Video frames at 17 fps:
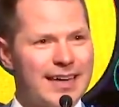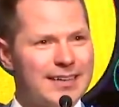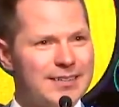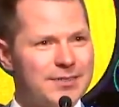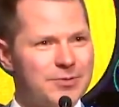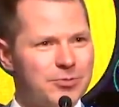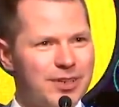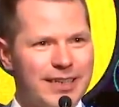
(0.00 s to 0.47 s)

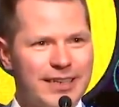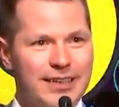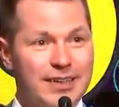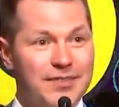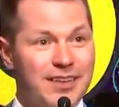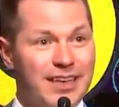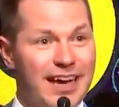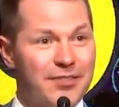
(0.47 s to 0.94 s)
and
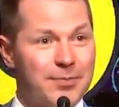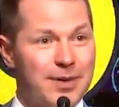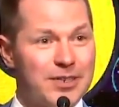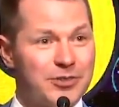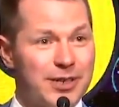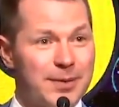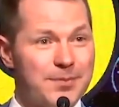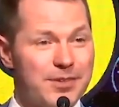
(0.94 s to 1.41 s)
really live the
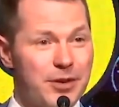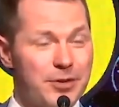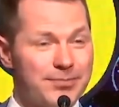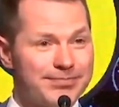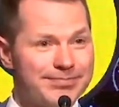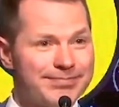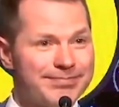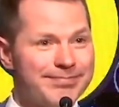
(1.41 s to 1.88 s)
life of my dreams.
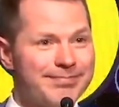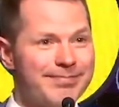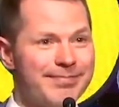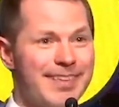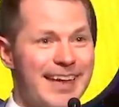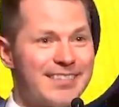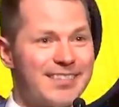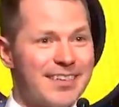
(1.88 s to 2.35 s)
So
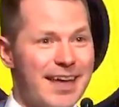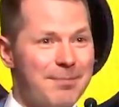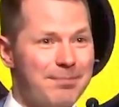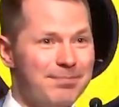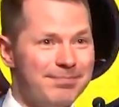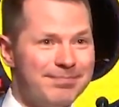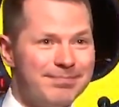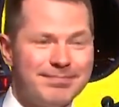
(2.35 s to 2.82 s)
thanks
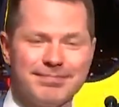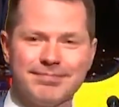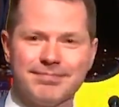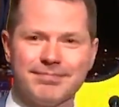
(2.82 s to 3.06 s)
to them.